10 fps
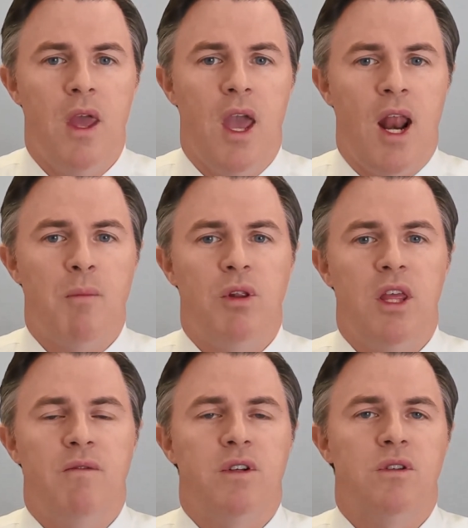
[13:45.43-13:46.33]
And I
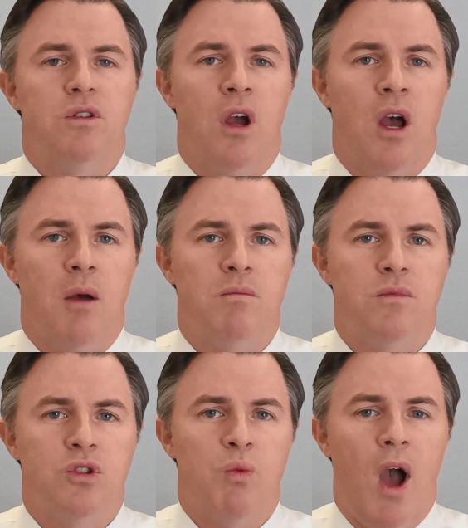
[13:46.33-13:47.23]
believe in
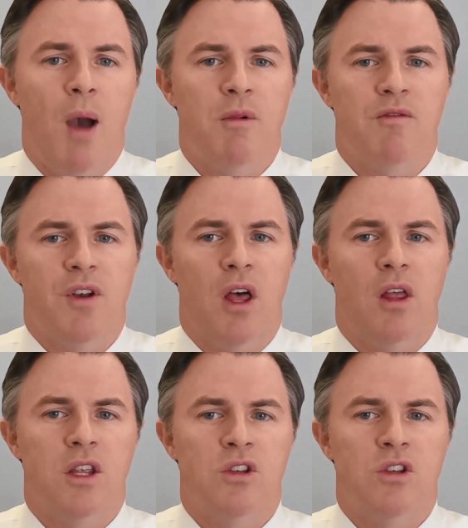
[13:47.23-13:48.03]
Schwab and Fidelity